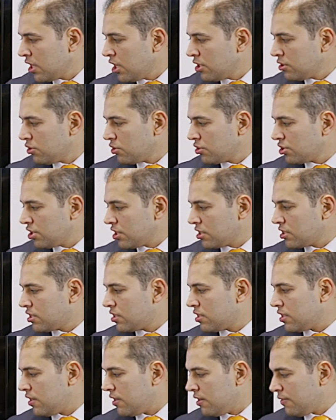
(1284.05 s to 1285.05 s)
Don't just
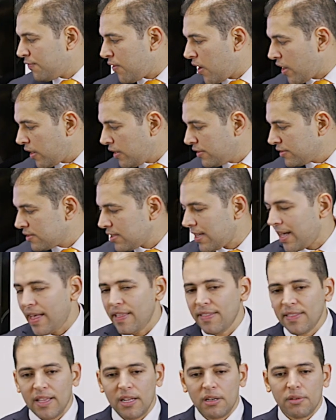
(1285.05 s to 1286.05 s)
file it
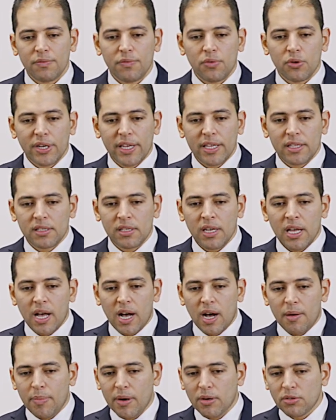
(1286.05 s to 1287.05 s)
and then forget
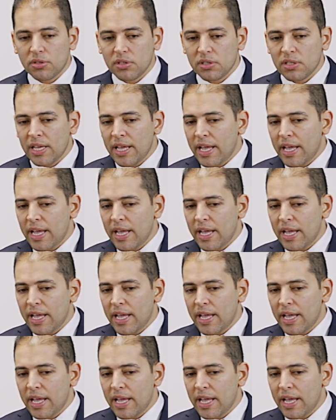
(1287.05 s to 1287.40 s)
about it.